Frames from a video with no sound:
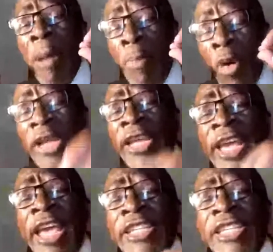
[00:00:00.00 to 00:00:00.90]
polling
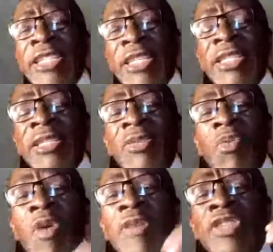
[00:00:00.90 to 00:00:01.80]
agents,
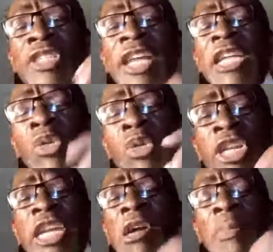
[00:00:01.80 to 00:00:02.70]
we've tried to
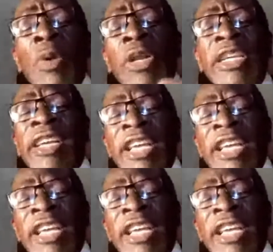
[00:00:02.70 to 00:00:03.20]
train our polling